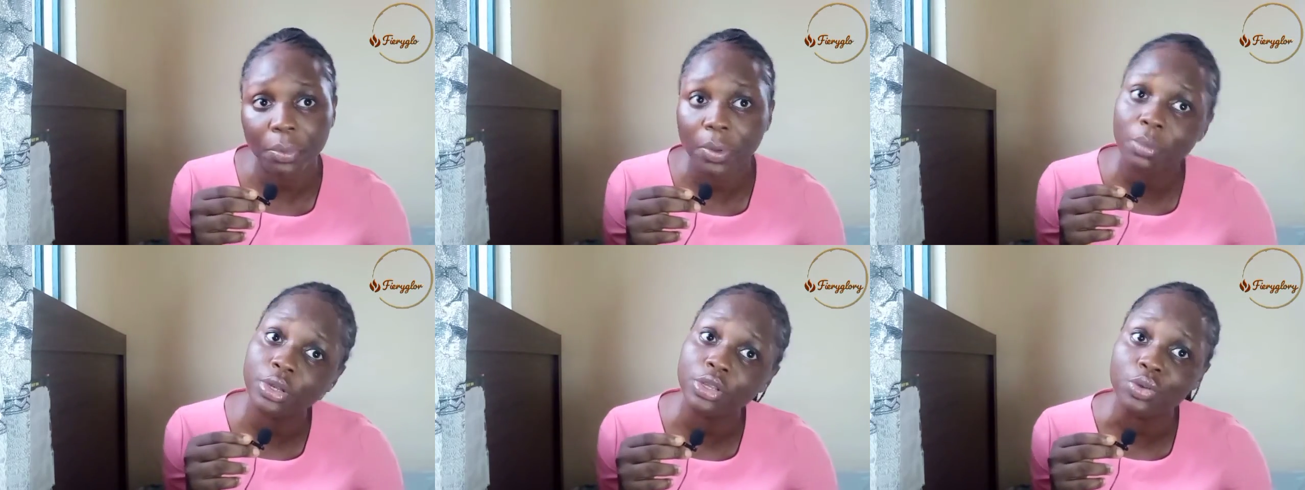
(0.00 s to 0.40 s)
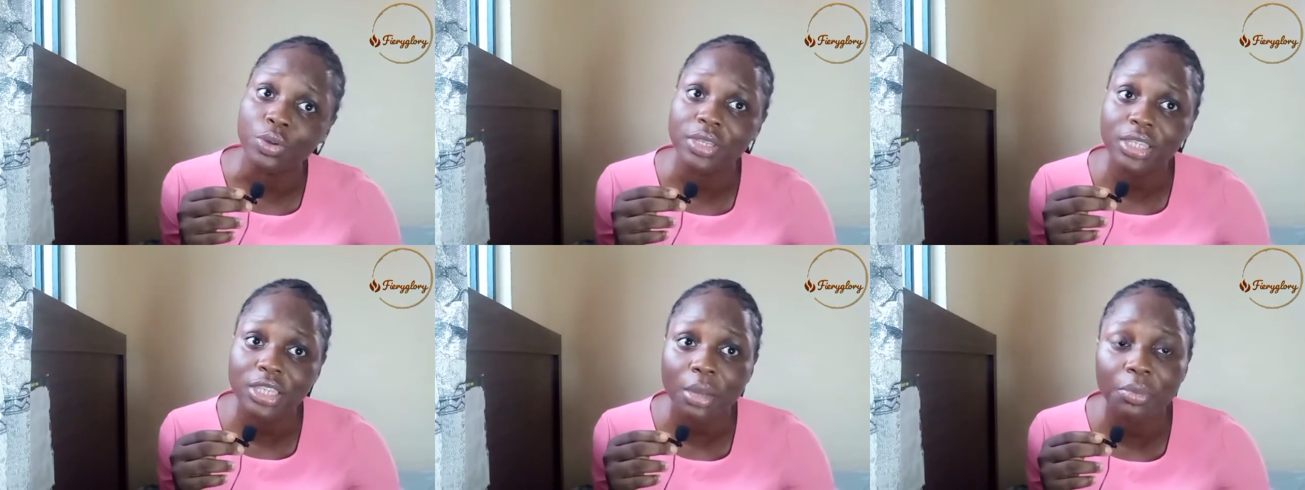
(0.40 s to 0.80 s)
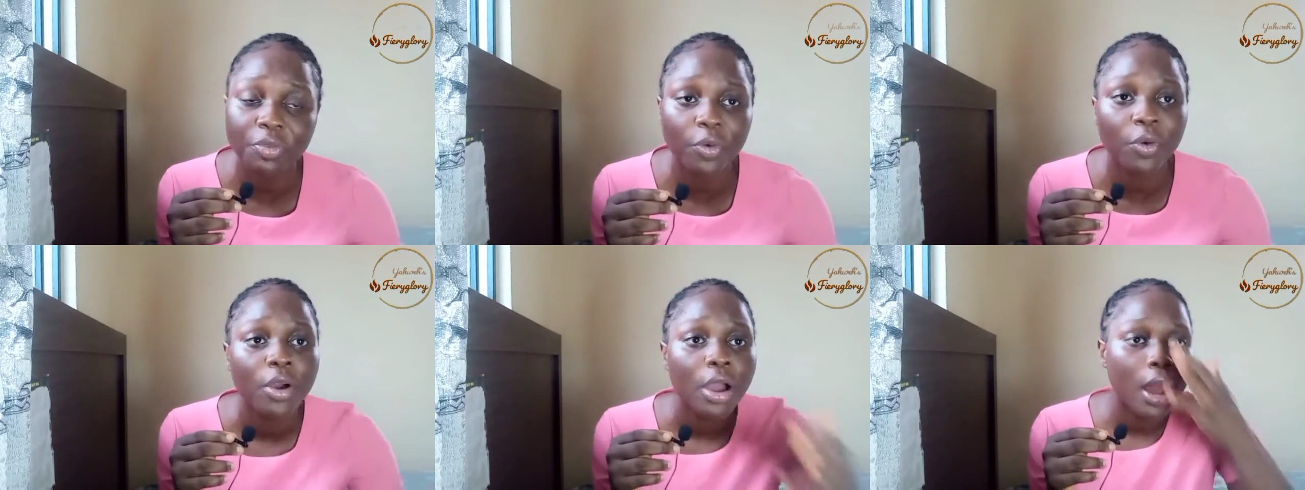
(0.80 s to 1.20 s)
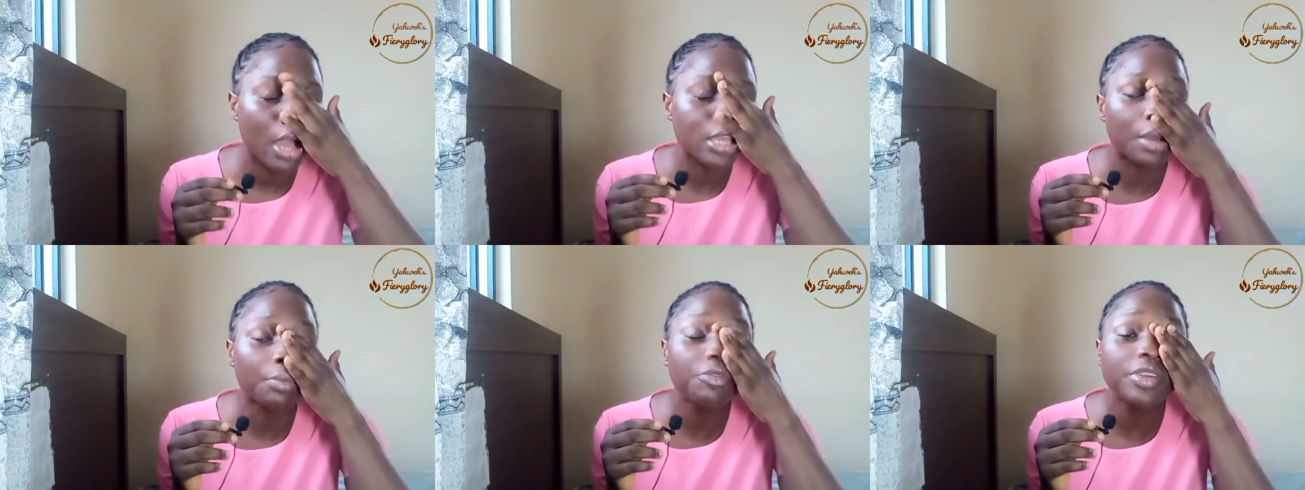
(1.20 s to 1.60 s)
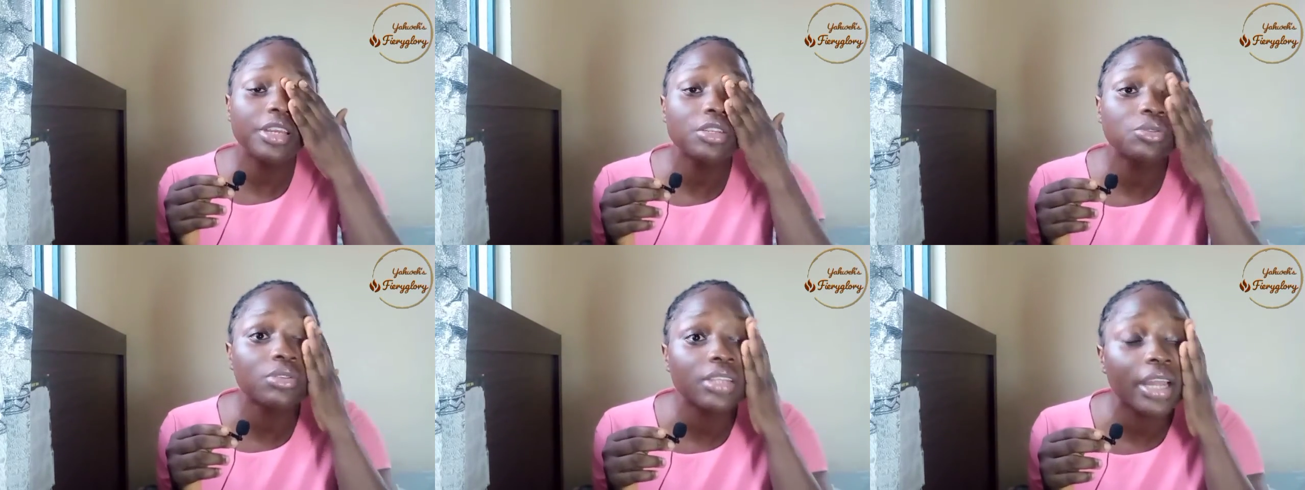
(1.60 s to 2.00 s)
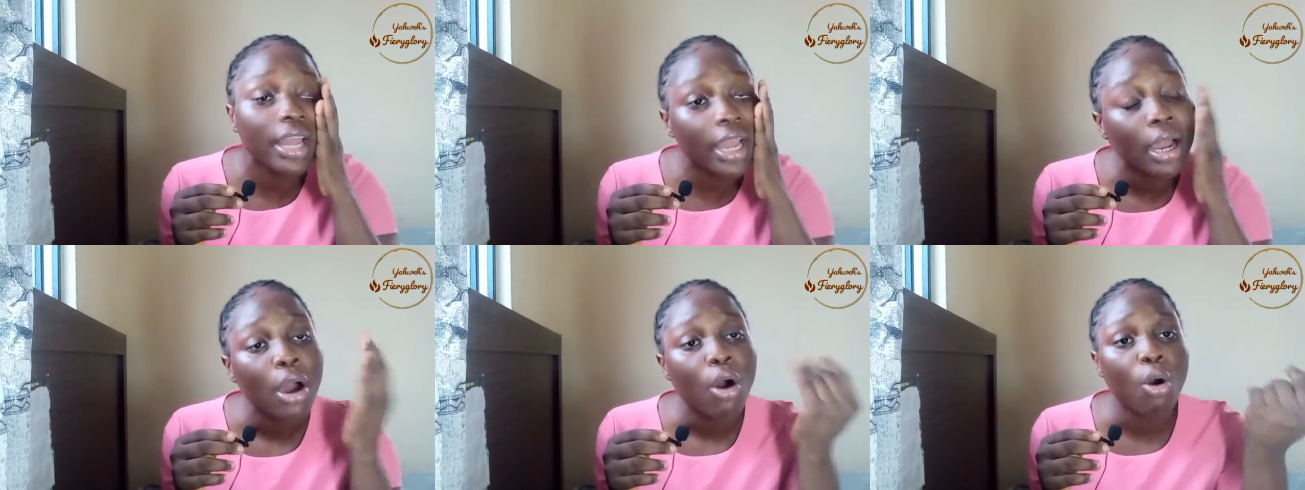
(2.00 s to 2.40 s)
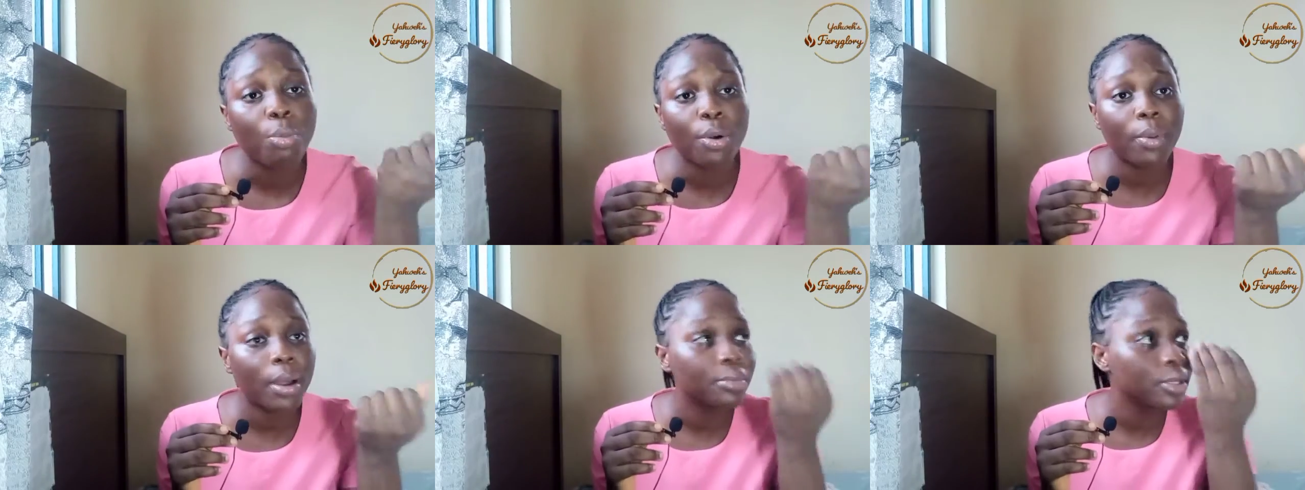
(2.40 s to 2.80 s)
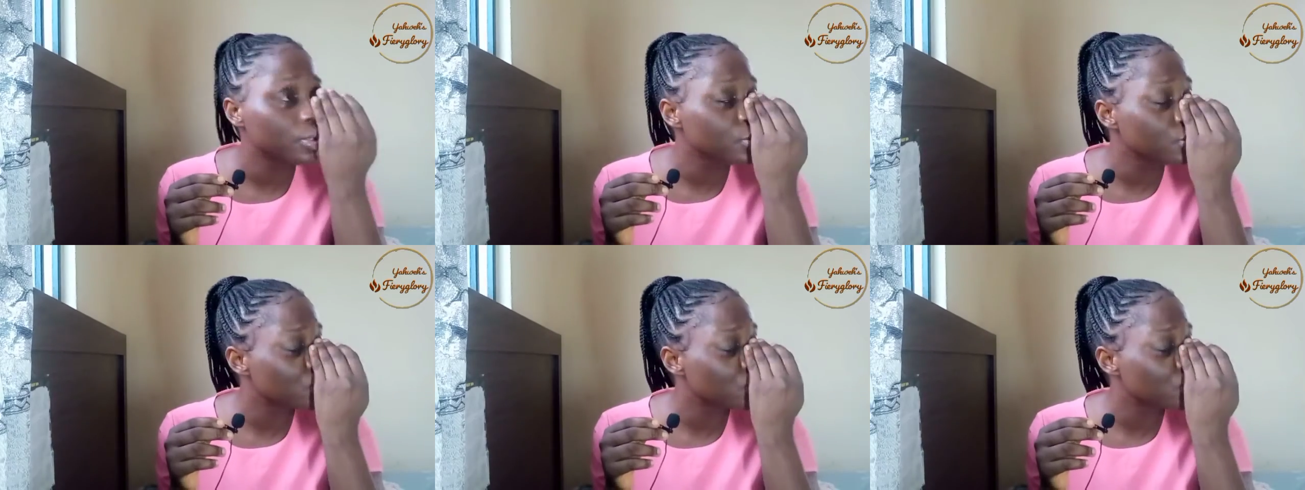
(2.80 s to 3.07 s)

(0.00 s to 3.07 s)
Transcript: Probably you're a teacher before, and you're moving into tech, or probably you